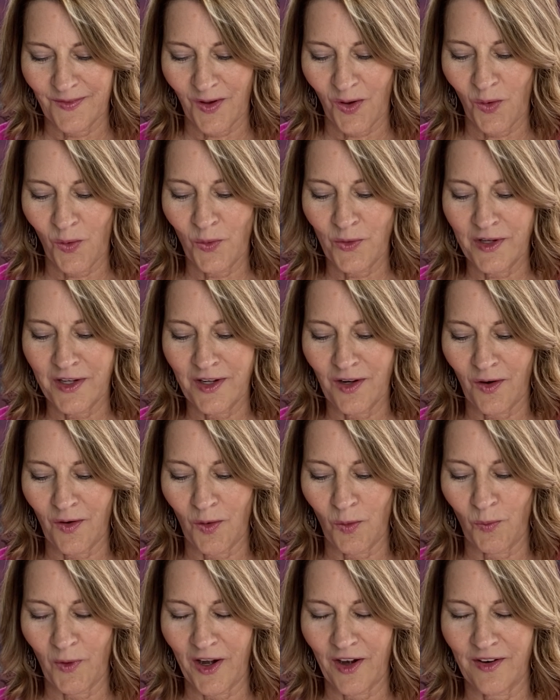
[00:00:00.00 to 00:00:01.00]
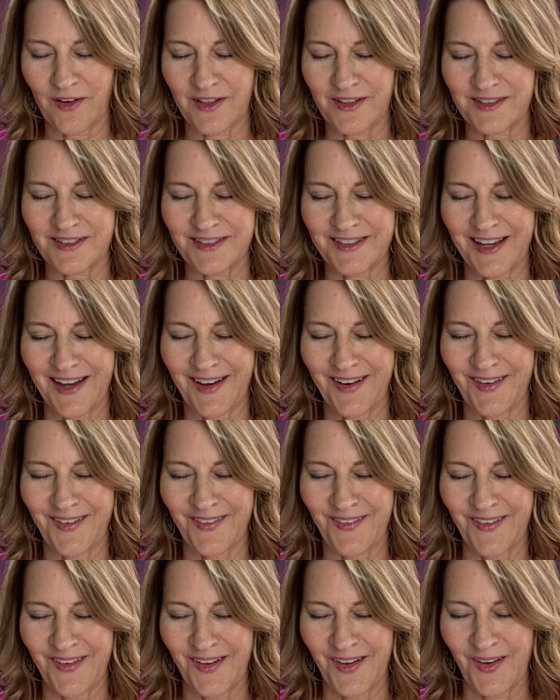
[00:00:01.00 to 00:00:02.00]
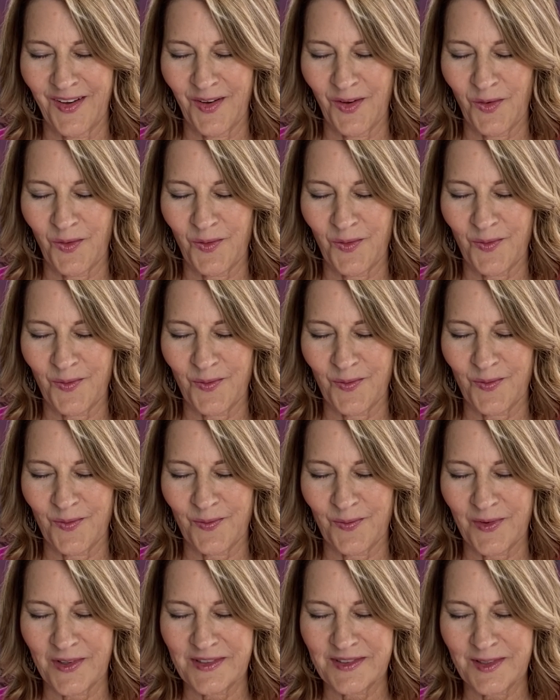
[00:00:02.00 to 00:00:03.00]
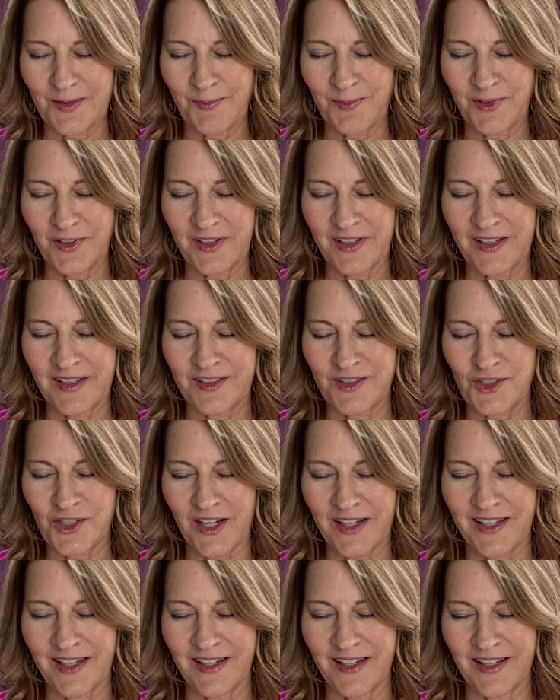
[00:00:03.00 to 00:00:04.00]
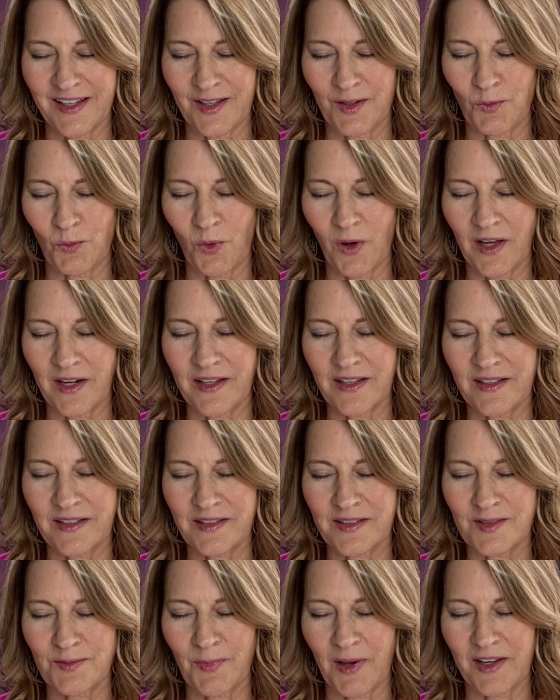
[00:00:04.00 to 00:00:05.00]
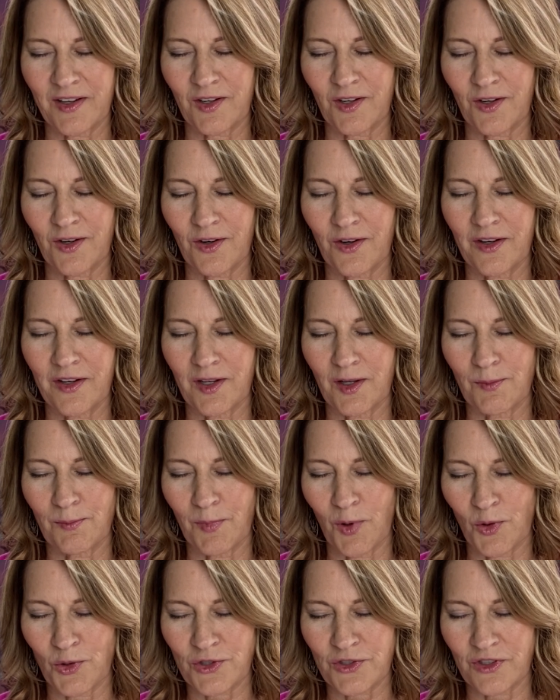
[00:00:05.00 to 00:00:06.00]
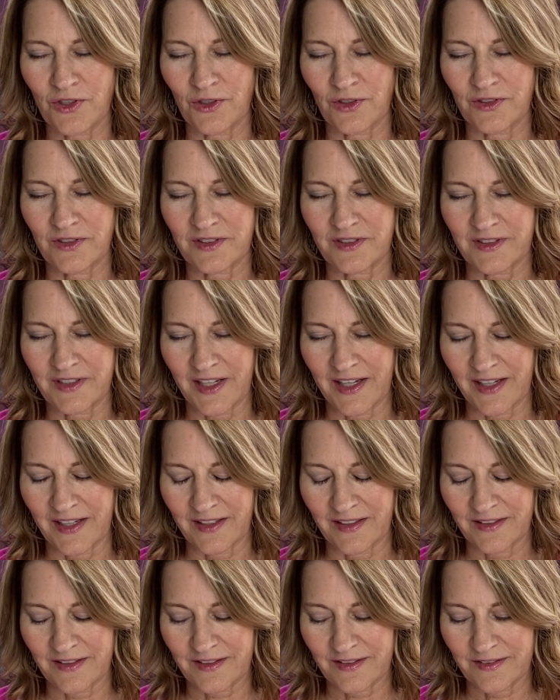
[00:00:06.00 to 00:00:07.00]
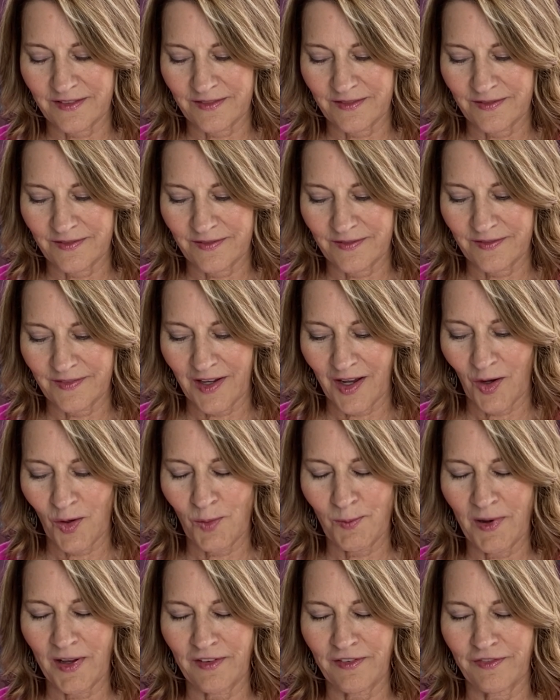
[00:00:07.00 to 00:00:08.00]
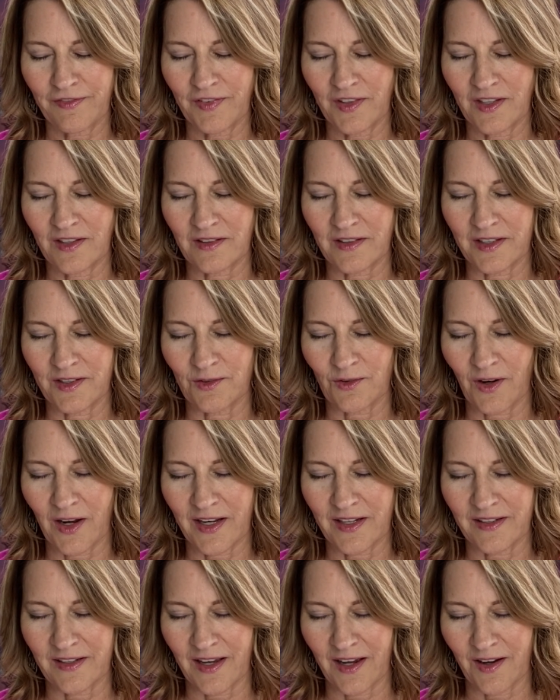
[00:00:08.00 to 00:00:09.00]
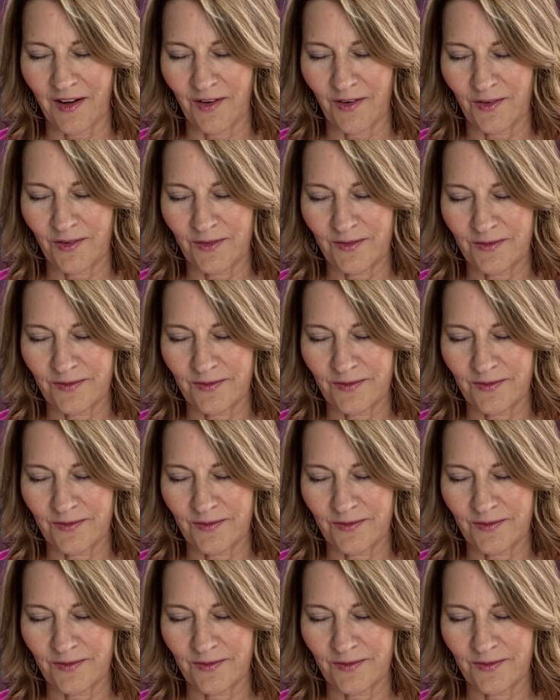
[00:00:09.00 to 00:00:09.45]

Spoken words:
honing our awareness now, simply checking in, what is my current emotional state? How am I feeling right now?